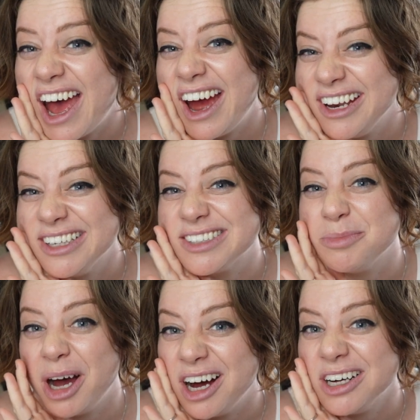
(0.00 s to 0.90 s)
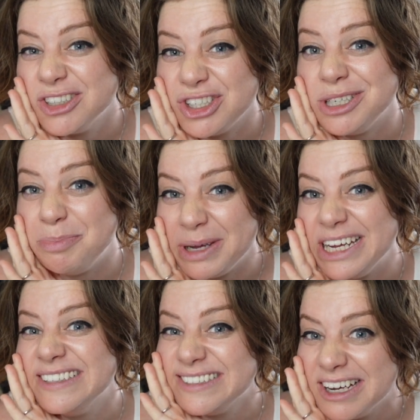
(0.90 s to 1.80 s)
add in some
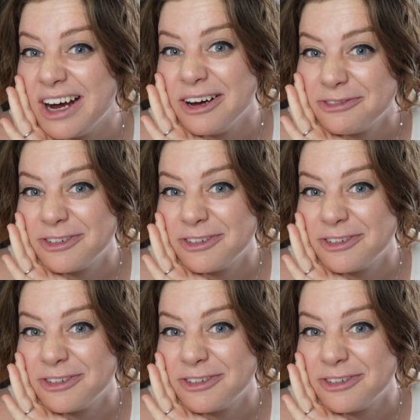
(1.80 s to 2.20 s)
RGB stuff.